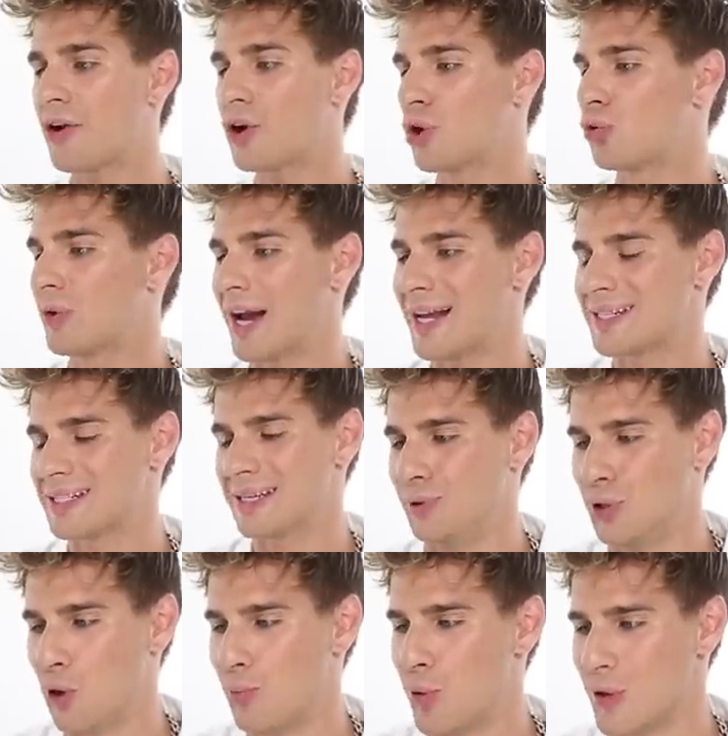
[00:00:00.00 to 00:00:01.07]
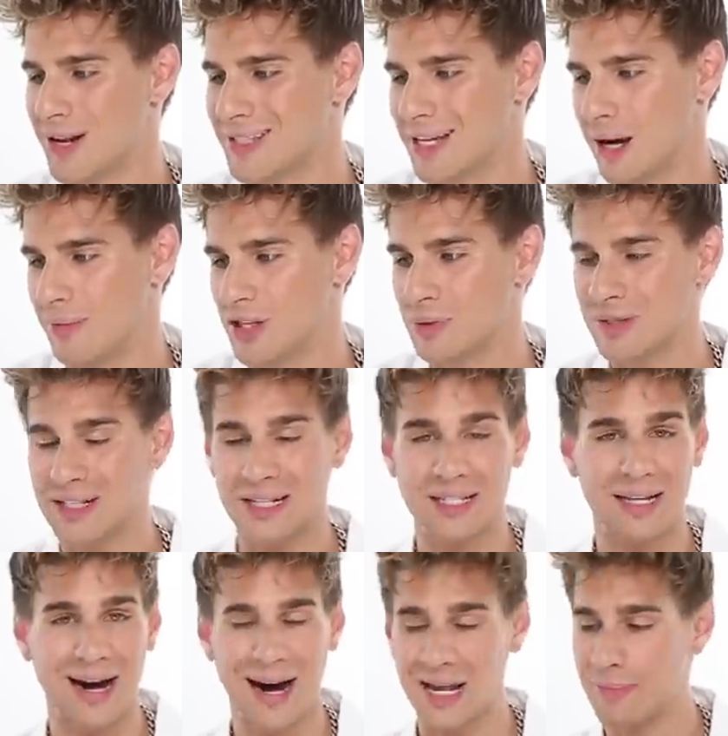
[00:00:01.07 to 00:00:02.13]
great low ponytail, this one's a
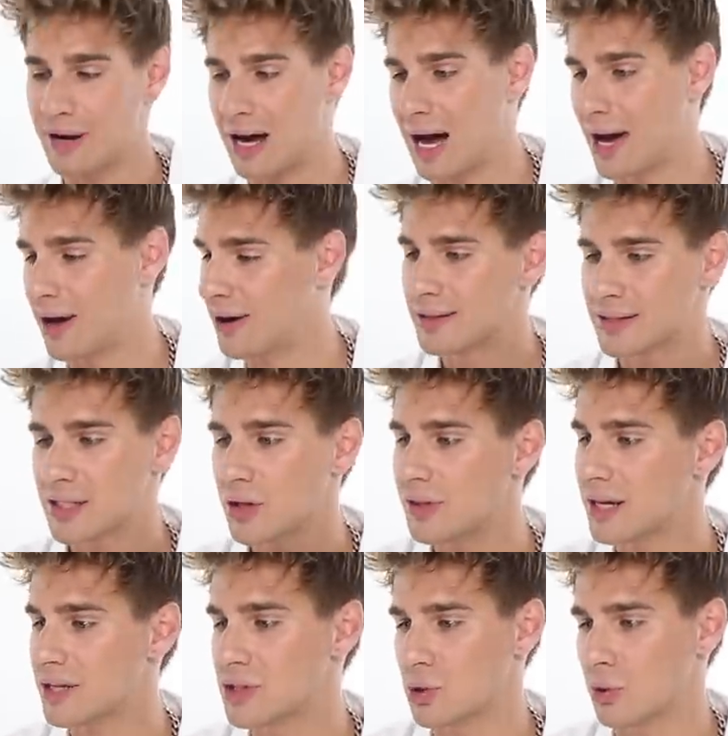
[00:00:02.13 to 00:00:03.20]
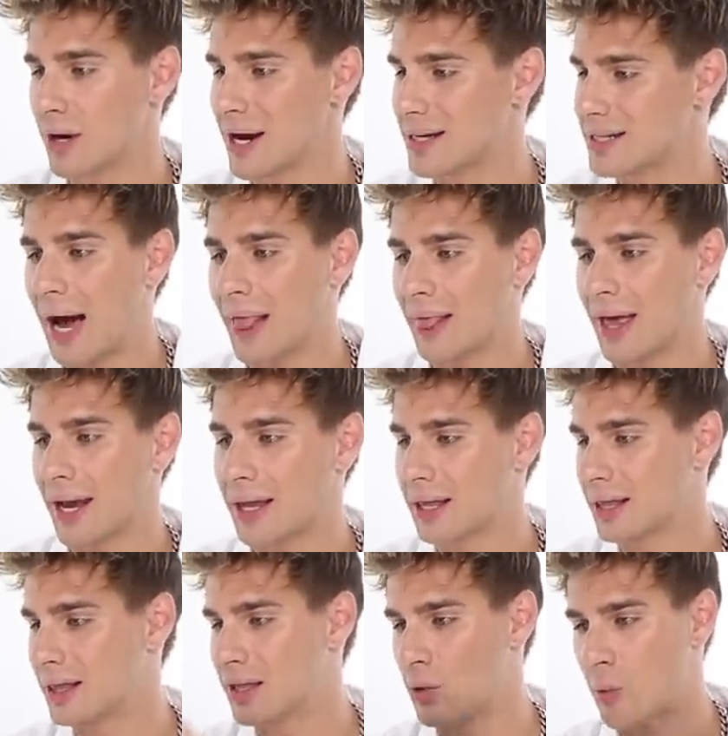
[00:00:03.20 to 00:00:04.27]
tiny bit higher. Still think it's great. I like
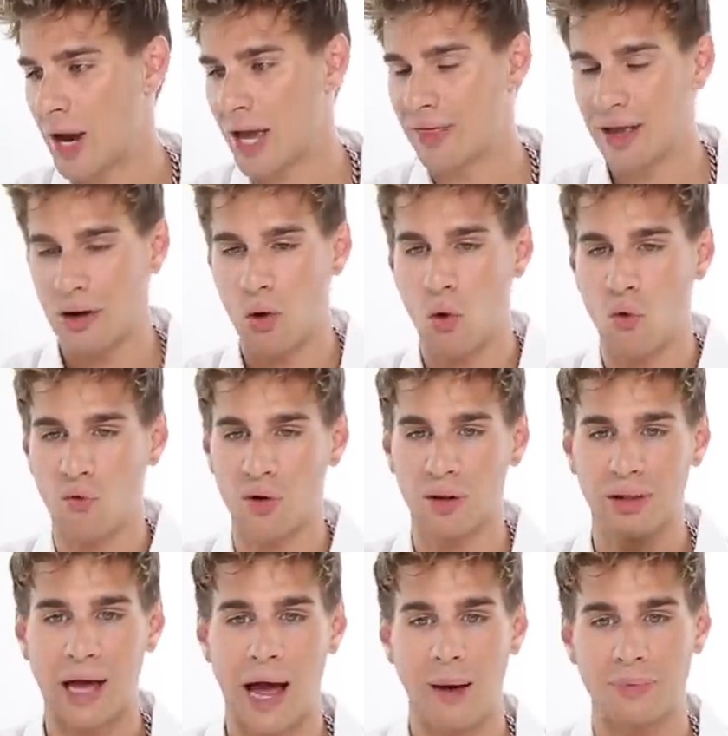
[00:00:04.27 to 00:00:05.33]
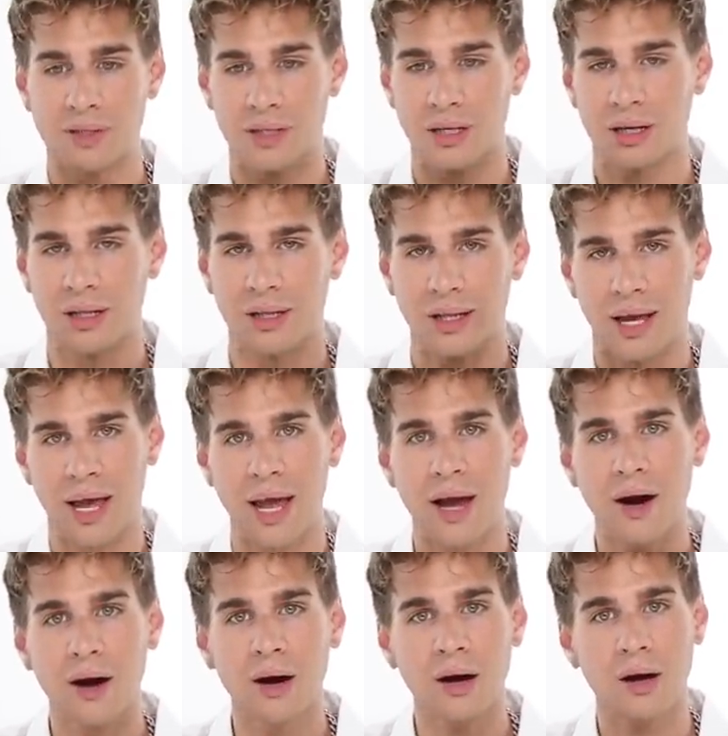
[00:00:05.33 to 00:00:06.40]
the way they overlapped the
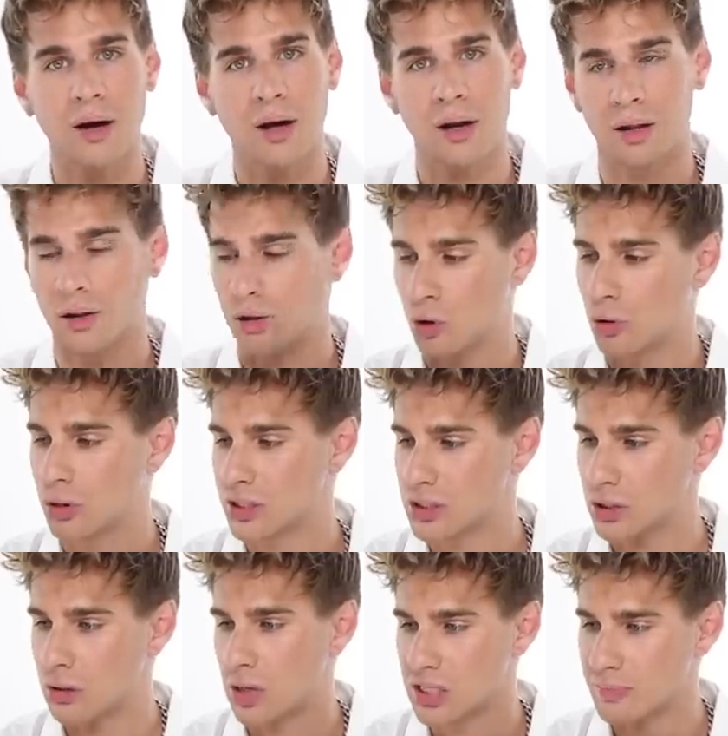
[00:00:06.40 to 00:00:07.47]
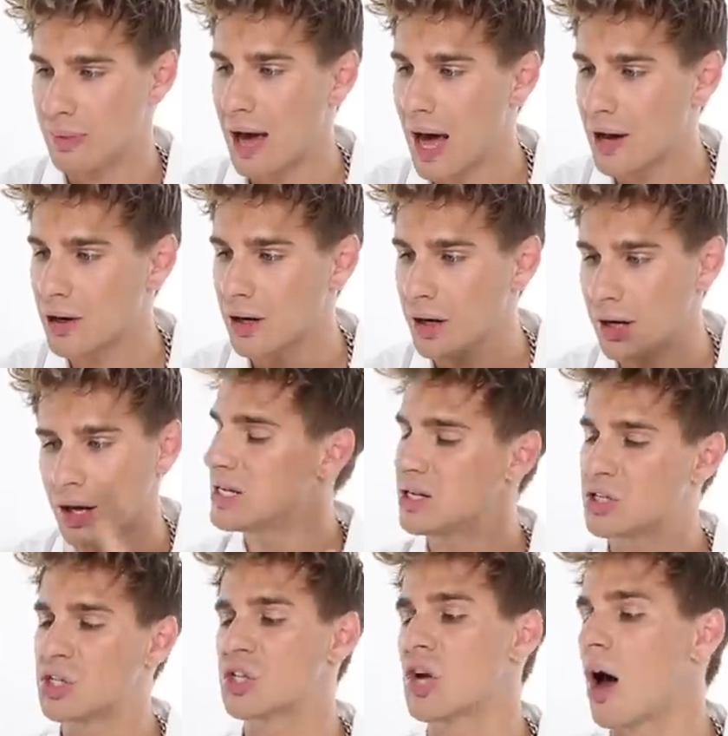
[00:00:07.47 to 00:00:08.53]
hair and a little crisscross pattern. Did a
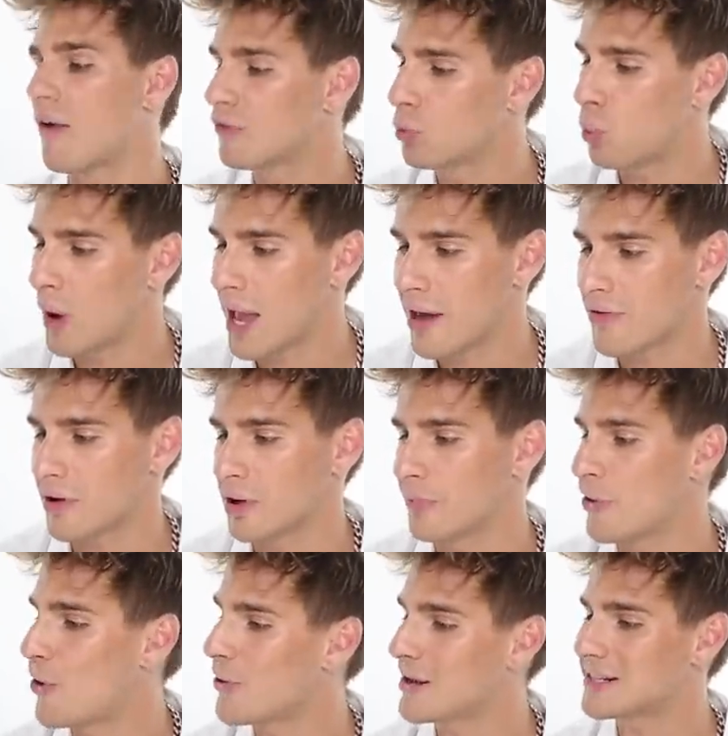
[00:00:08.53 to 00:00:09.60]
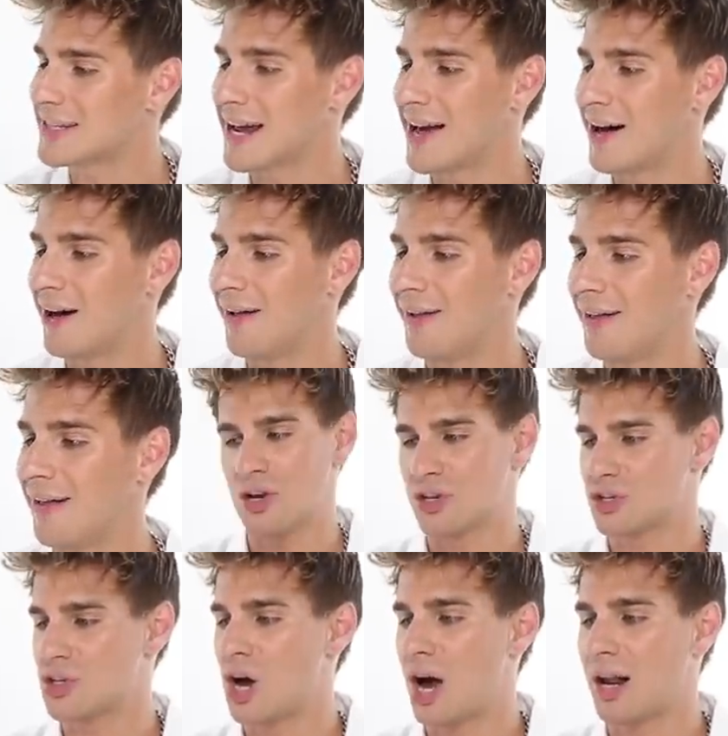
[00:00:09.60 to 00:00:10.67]
soft wave on the ponytail.
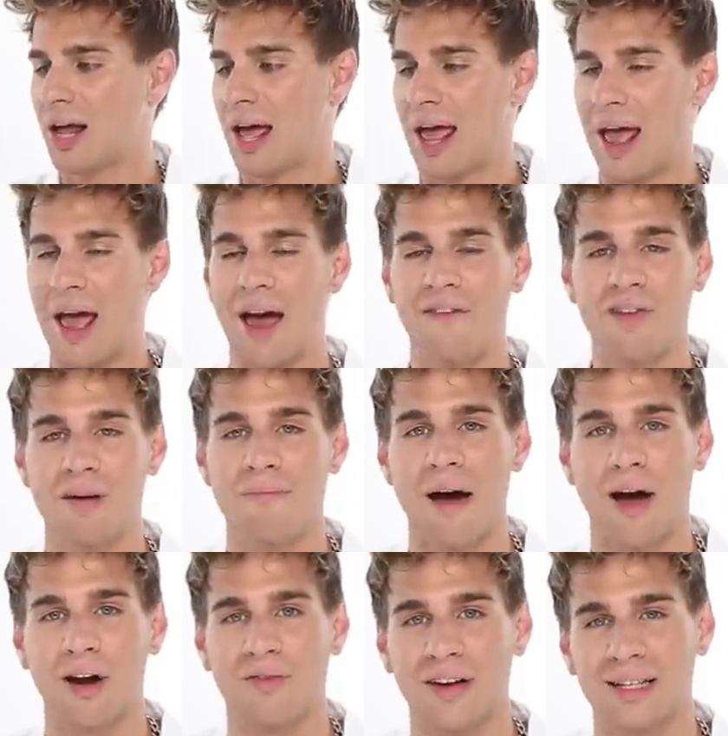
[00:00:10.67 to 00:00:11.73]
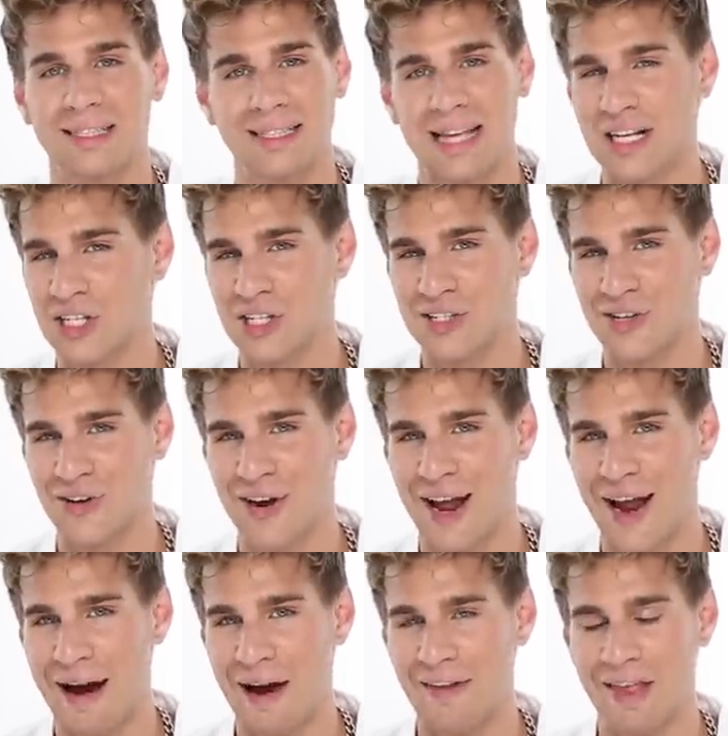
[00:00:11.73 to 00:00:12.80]
There's not a heavy amount of extensions in her
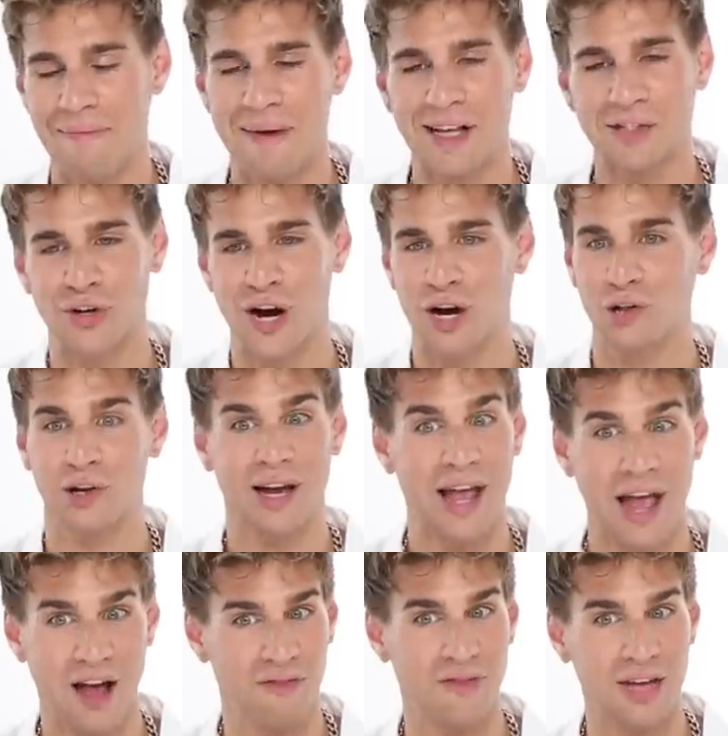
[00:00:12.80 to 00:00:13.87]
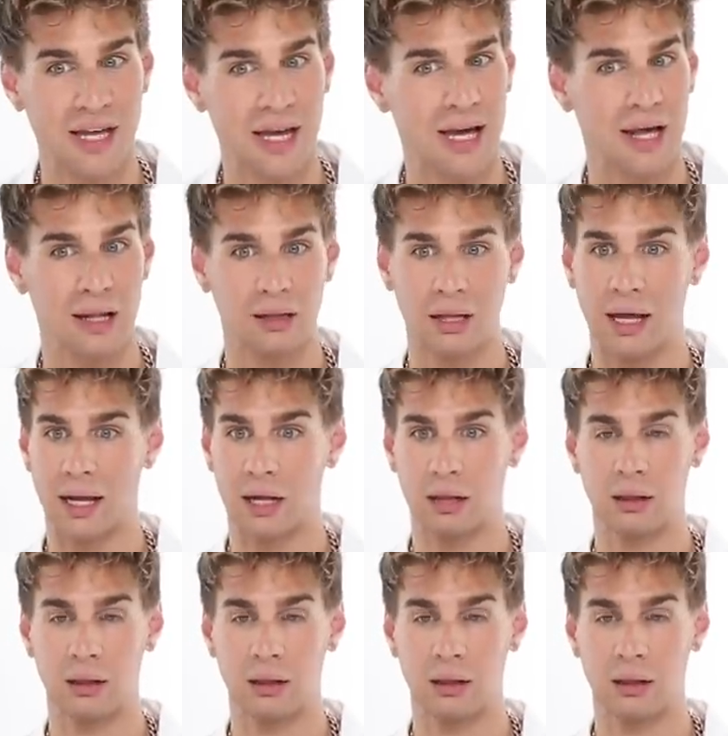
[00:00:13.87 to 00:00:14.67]
hair that makes her hair look heavy and like